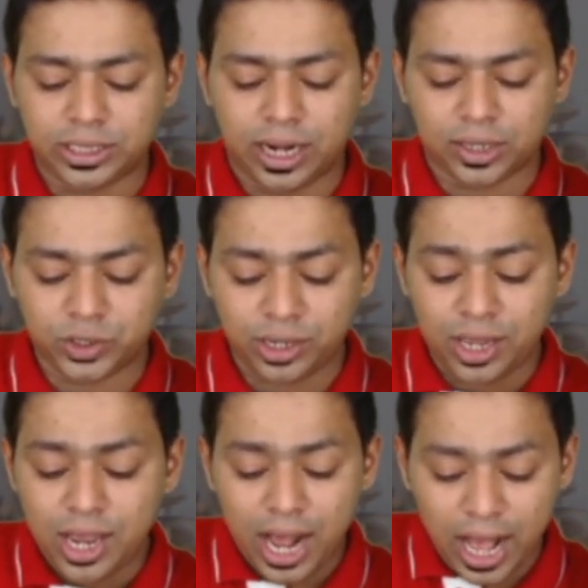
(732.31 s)
deduction
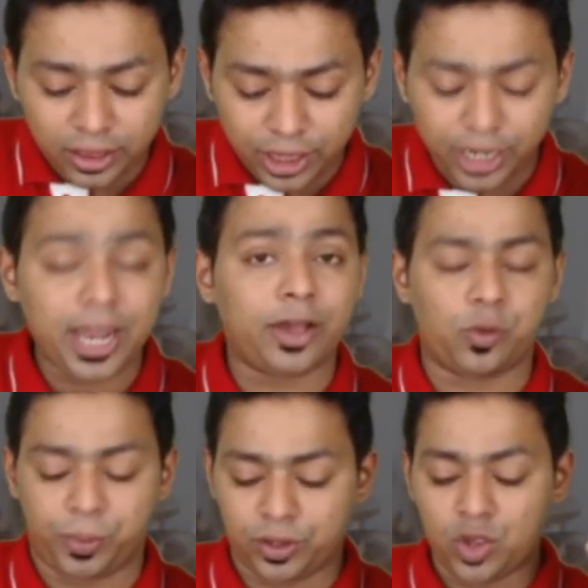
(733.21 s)
and 3 lakh
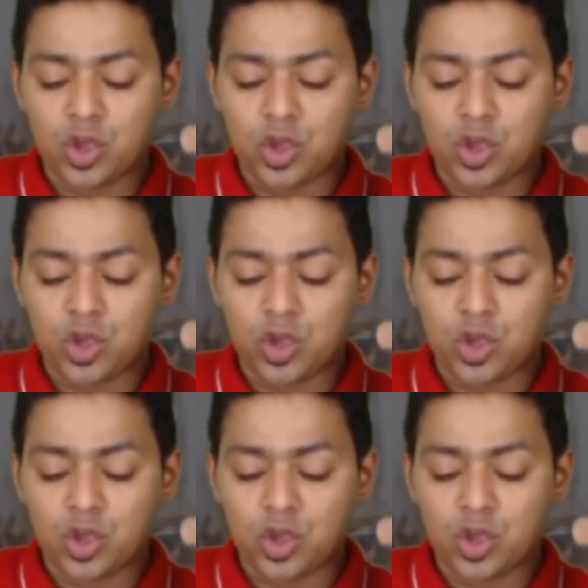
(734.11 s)
rupees.